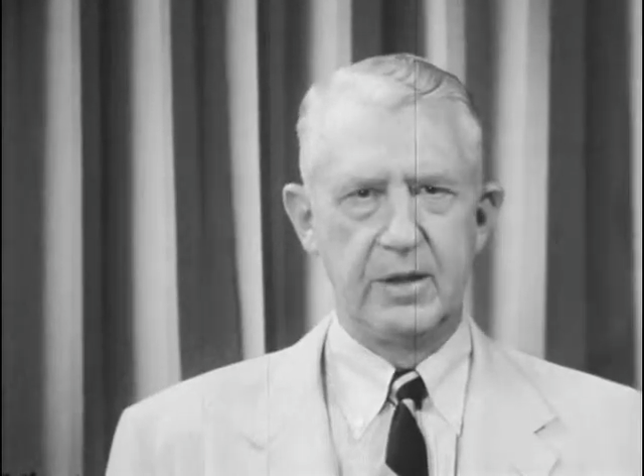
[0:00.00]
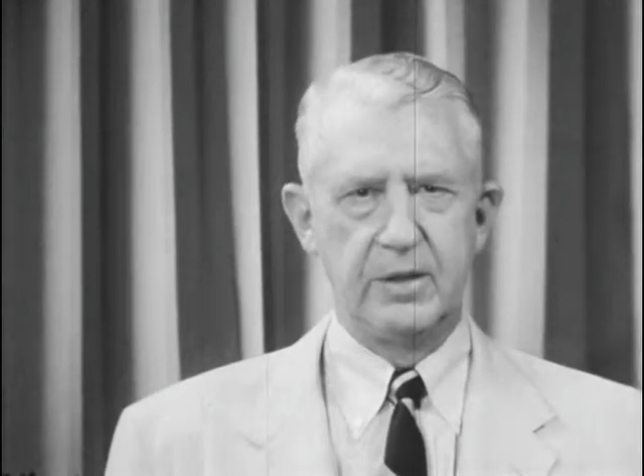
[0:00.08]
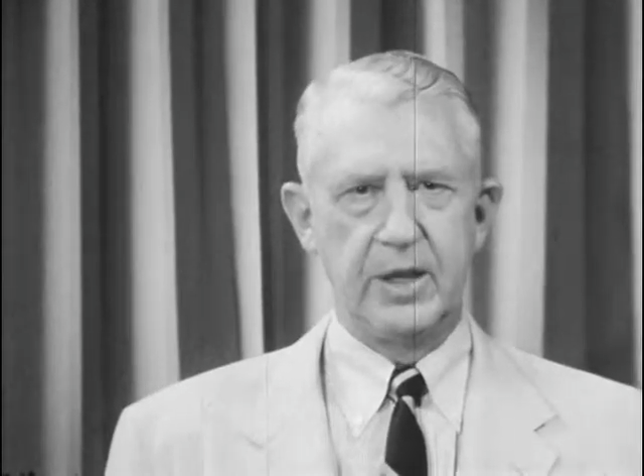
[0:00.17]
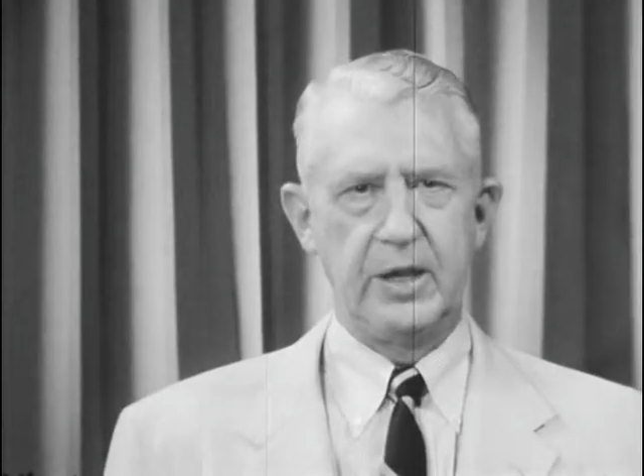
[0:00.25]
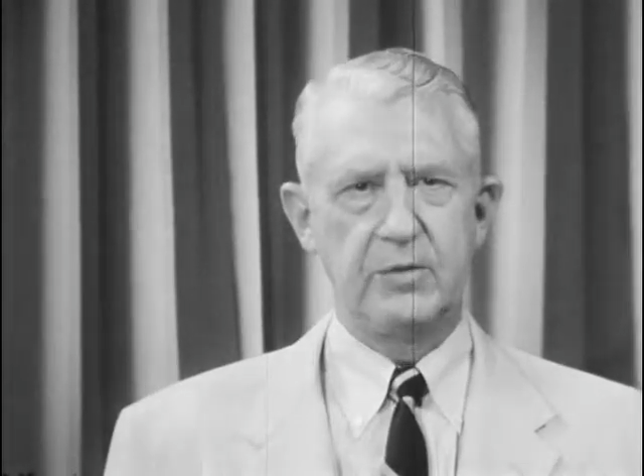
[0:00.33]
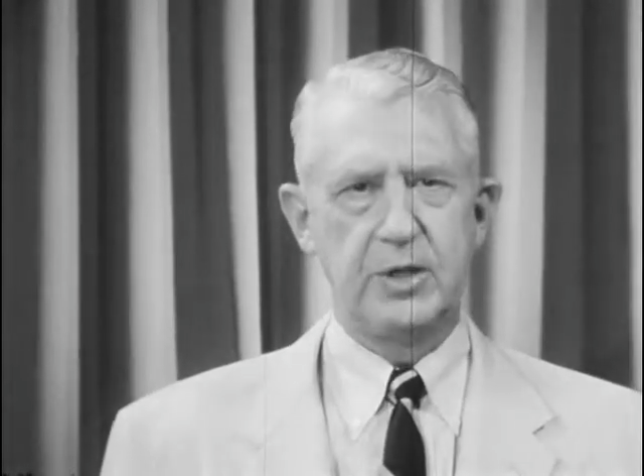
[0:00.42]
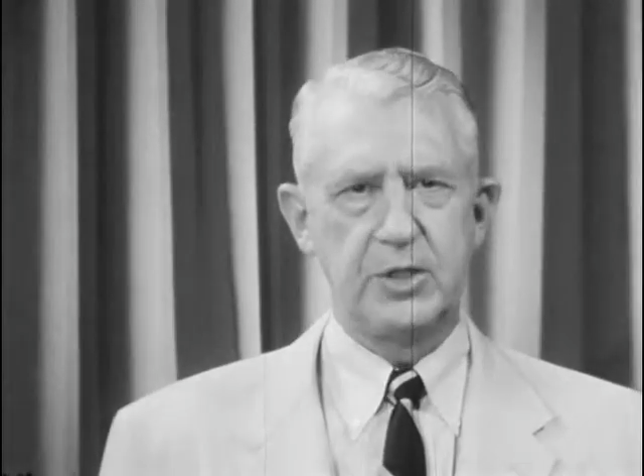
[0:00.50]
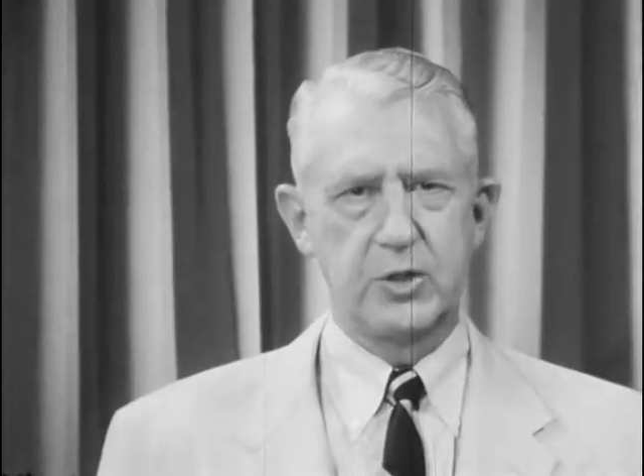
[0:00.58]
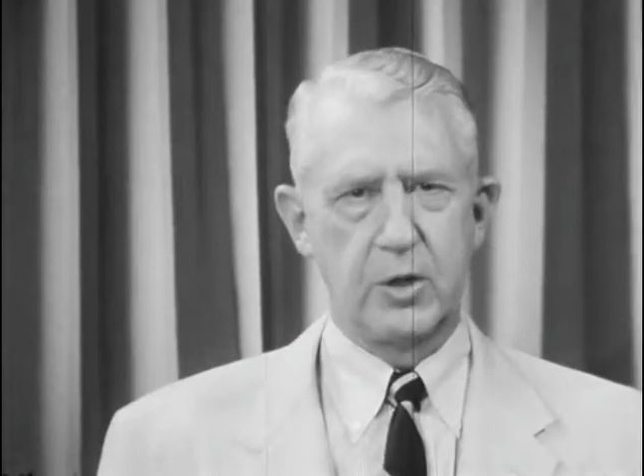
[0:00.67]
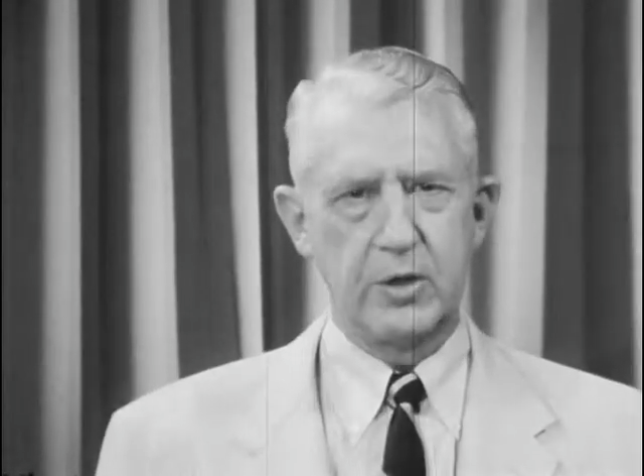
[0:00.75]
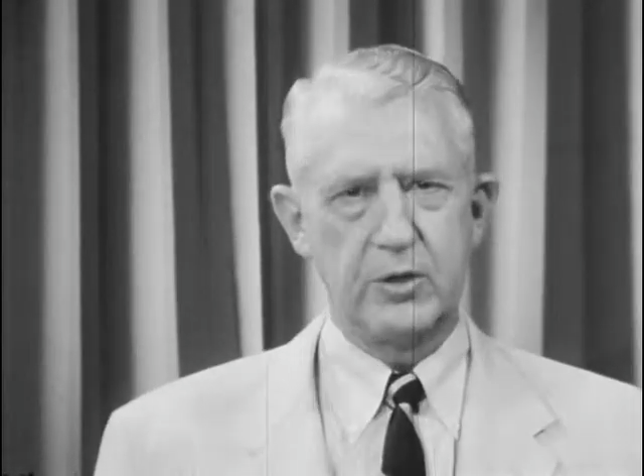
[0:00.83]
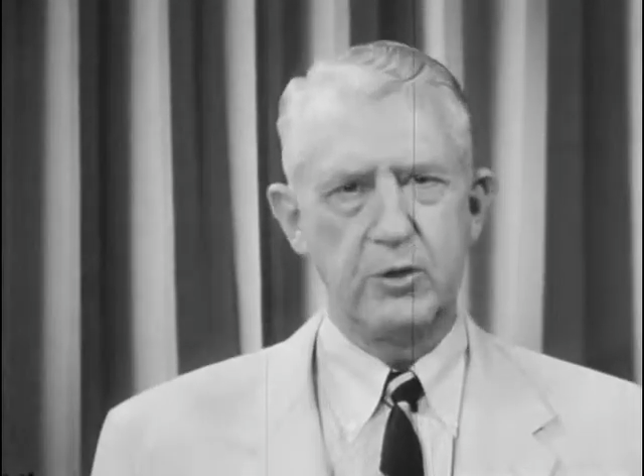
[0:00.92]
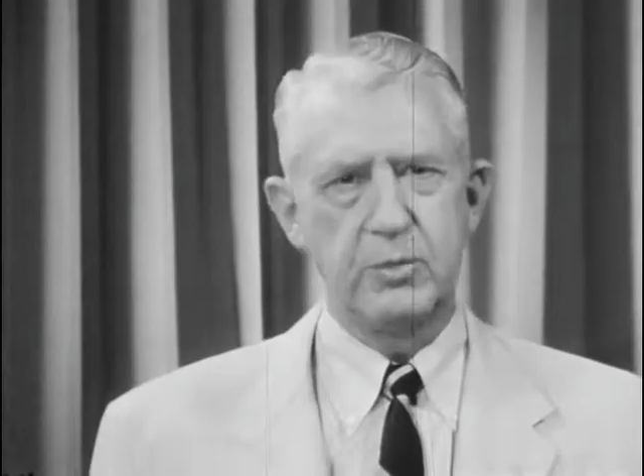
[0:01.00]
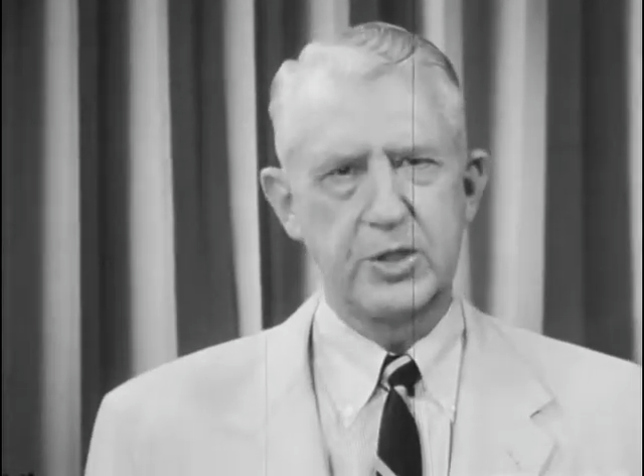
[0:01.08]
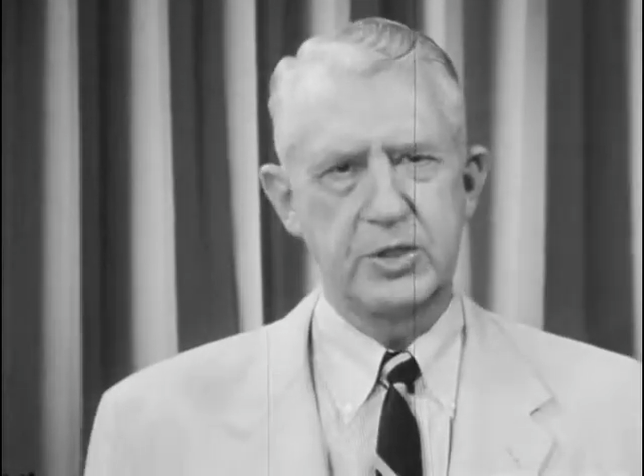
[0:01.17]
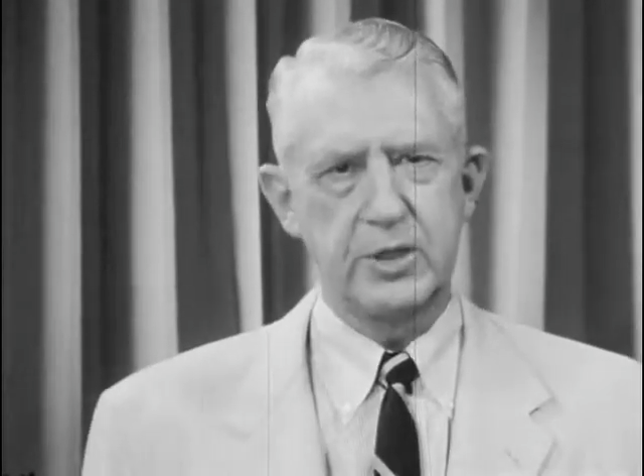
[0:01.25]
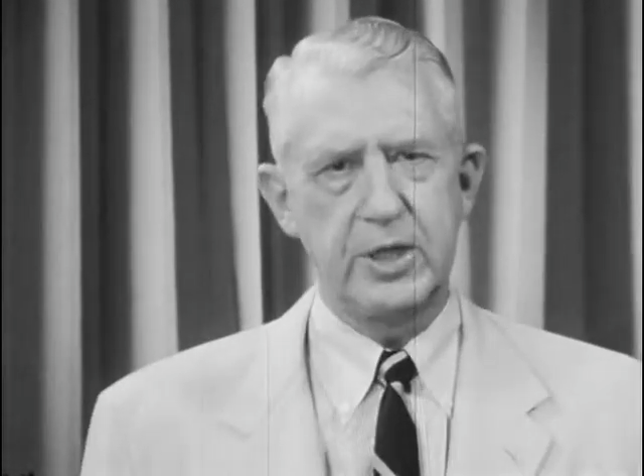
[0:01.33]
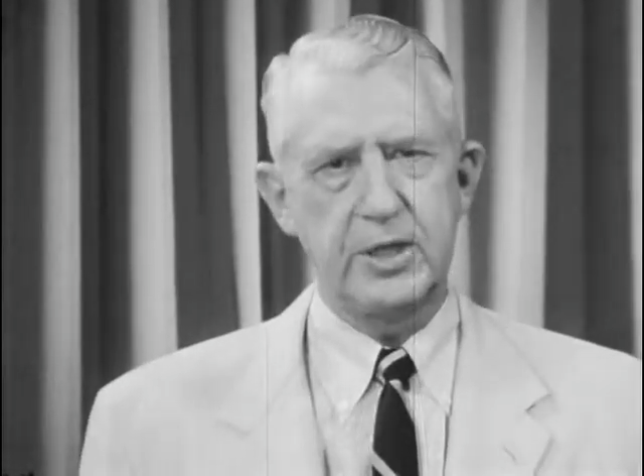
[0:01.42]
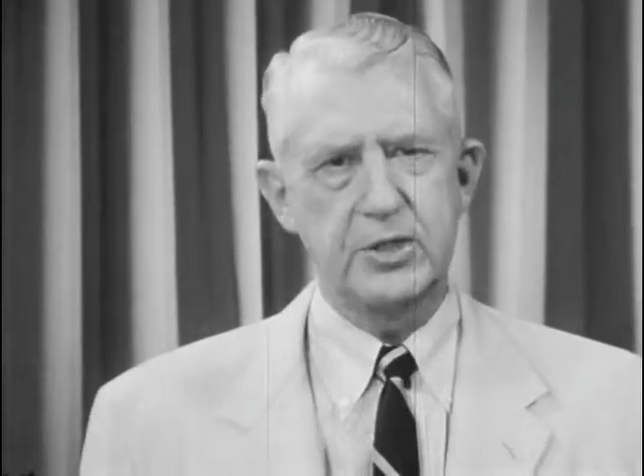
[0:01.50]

they resort to misleading